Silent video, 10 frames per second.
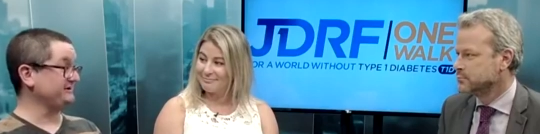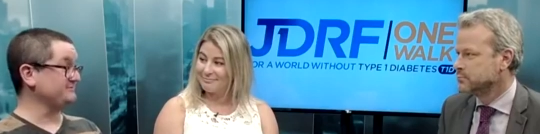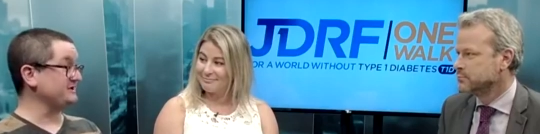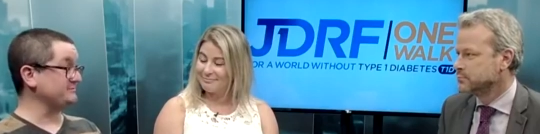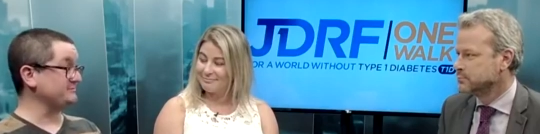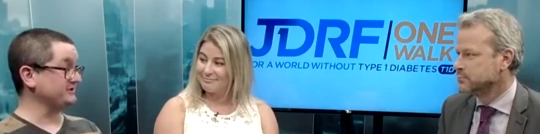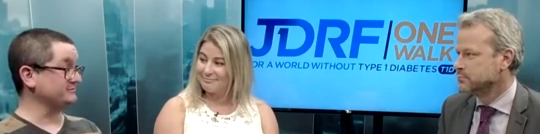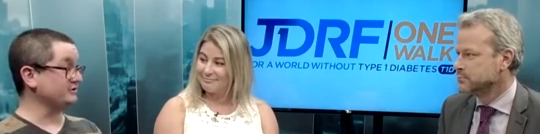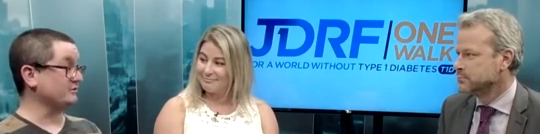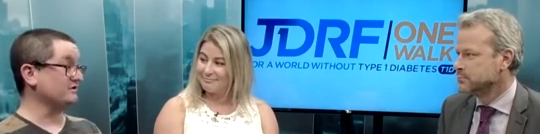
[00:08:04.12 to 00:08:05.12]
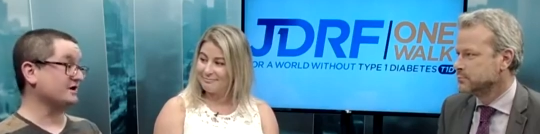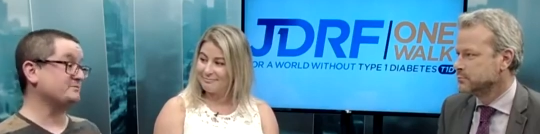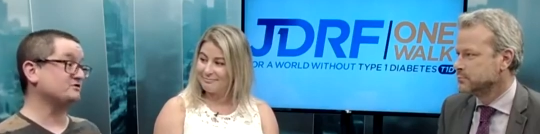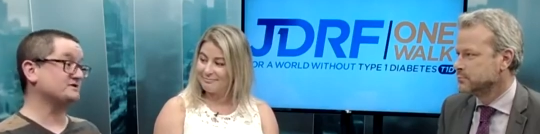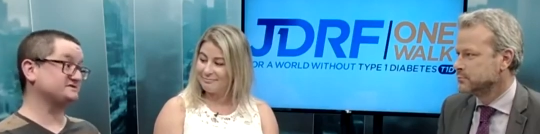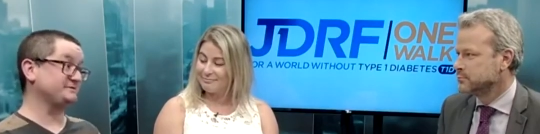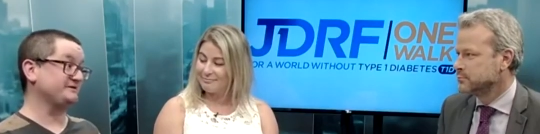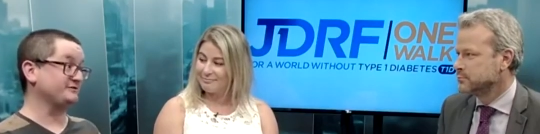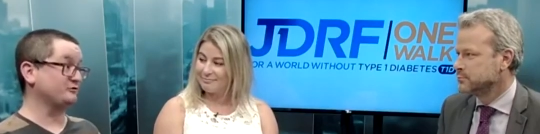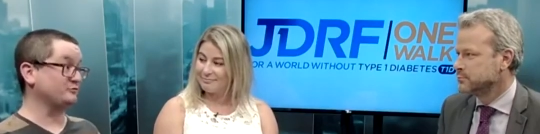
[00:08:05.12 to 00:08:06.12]
Speaker 1: make me low.
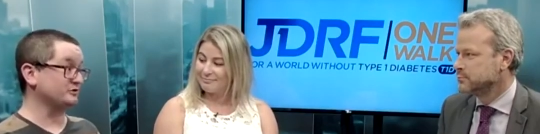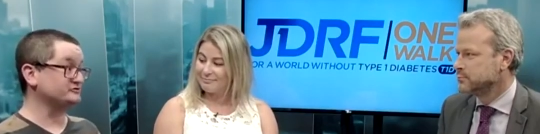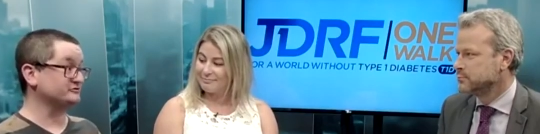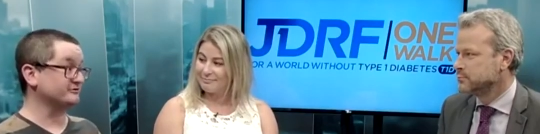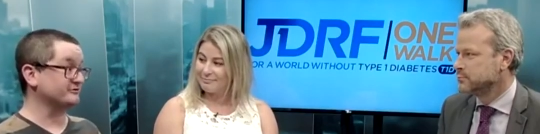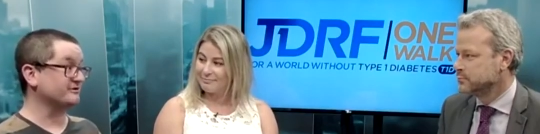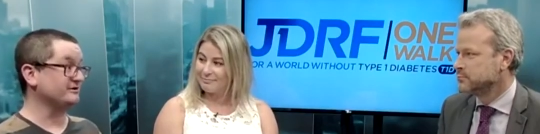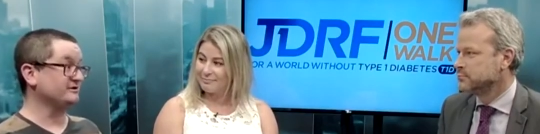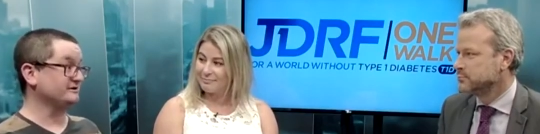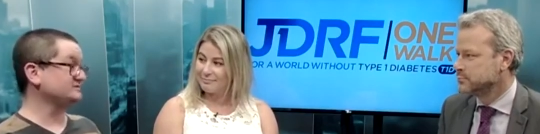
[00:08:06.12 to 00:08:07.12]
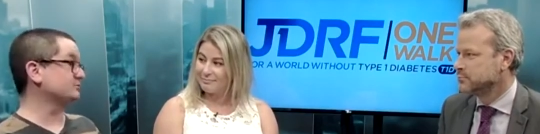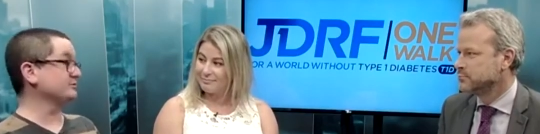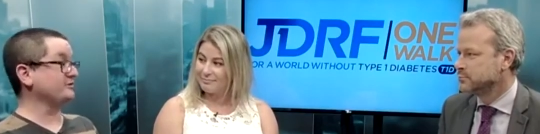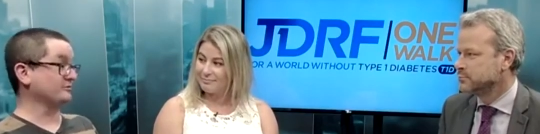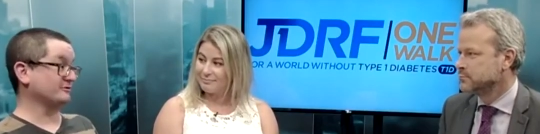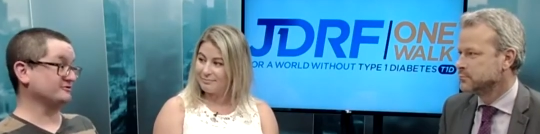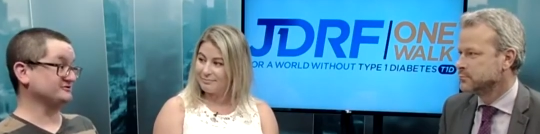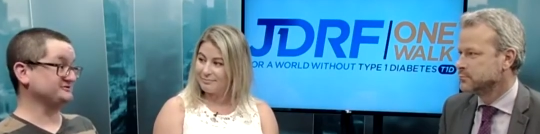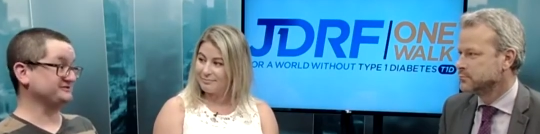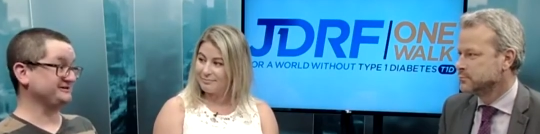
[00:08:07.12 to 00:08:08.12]
Hypoglycemia, low blood sugar, is the real
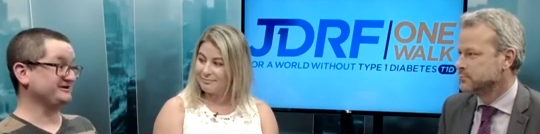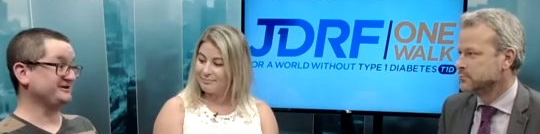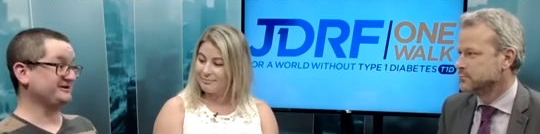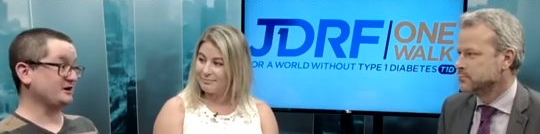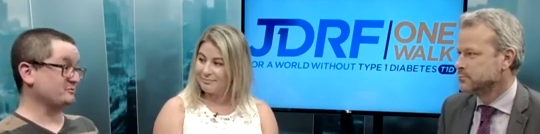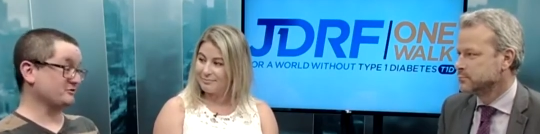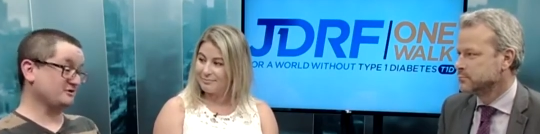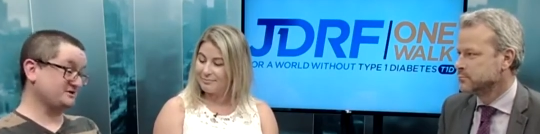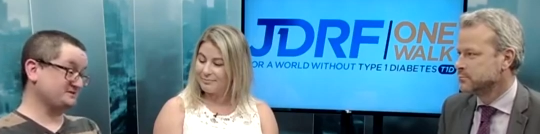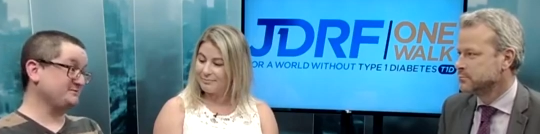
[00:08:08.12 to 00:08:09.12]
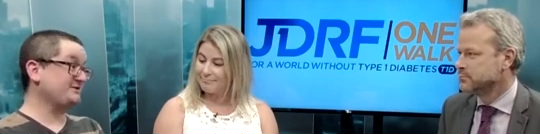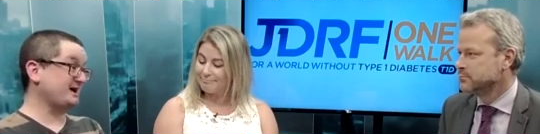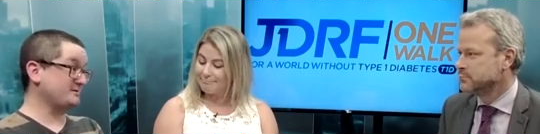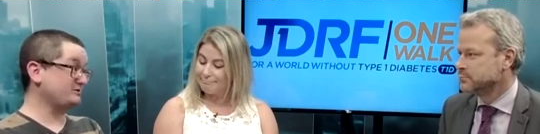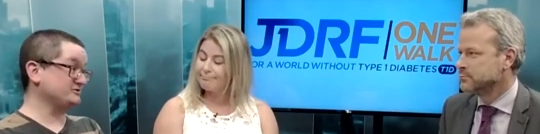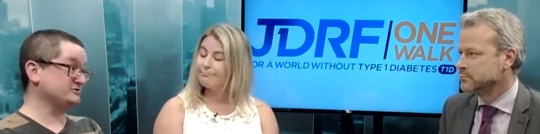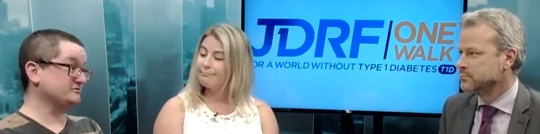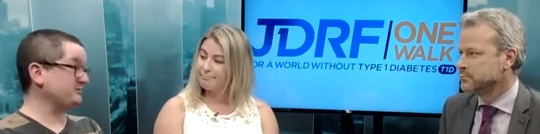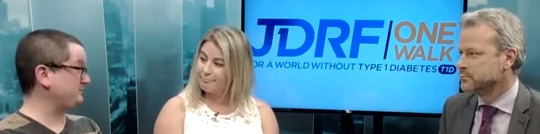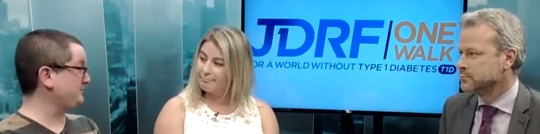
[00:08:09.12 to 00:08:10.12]
emergency. Hyperglycemia, high blood sugar,
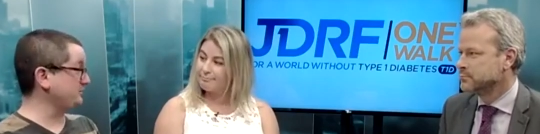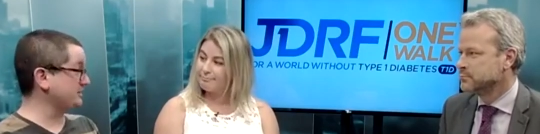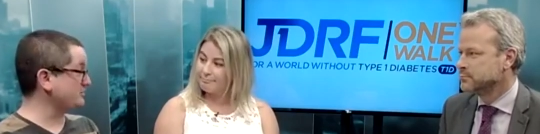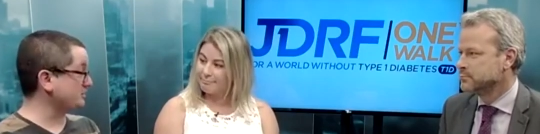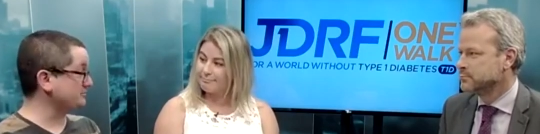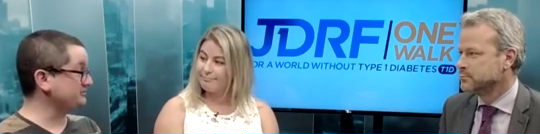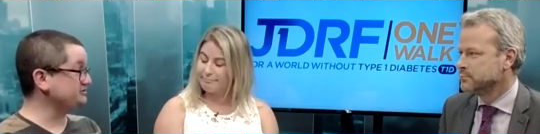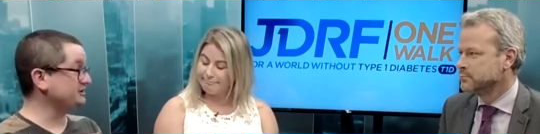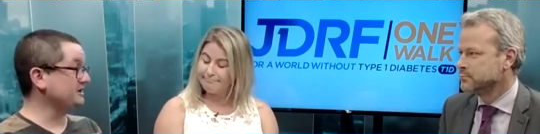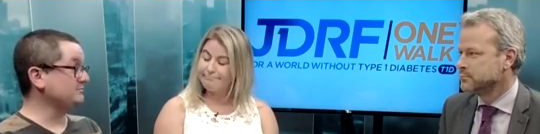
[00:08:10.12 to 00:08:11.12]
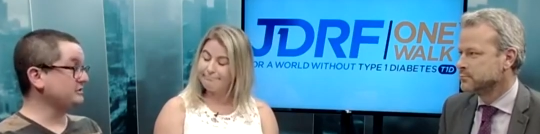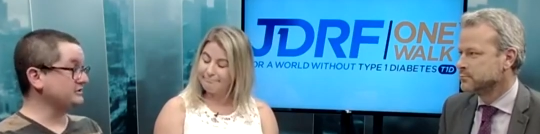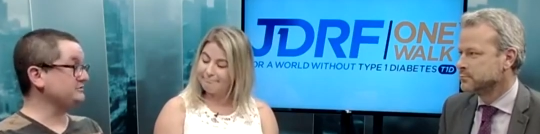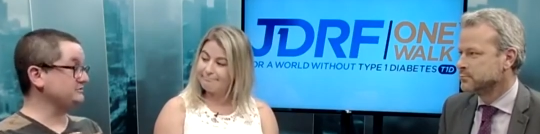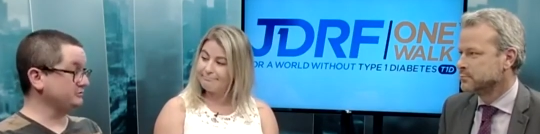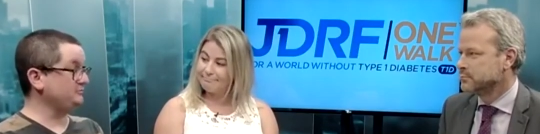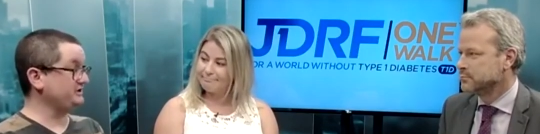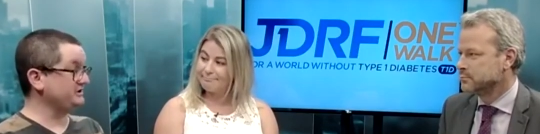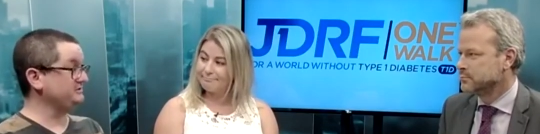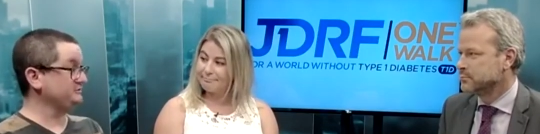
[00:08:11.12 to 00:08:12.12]
you feel like garbage, mm-hmm. but you'll
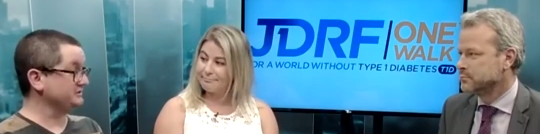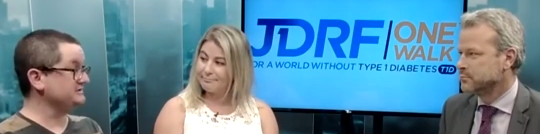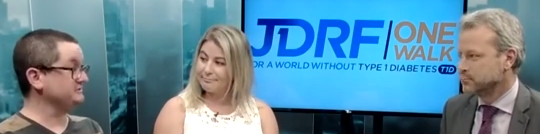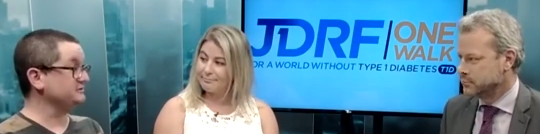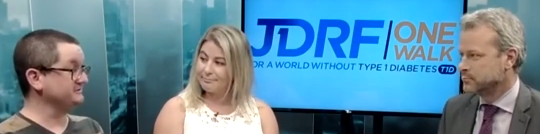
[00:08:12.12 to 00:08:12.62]
be you can you can